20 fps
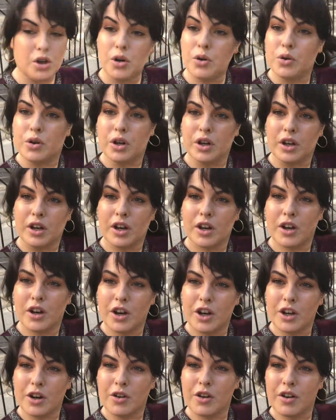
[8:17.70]
dough cookie,
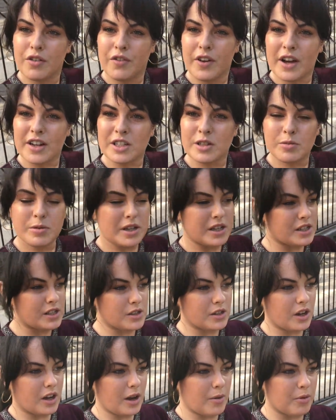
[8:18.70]
cookie dough confections place,
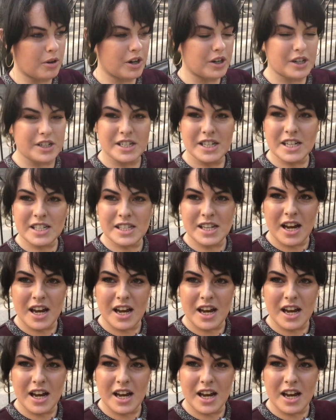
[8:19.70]
so now I'm going to do a taste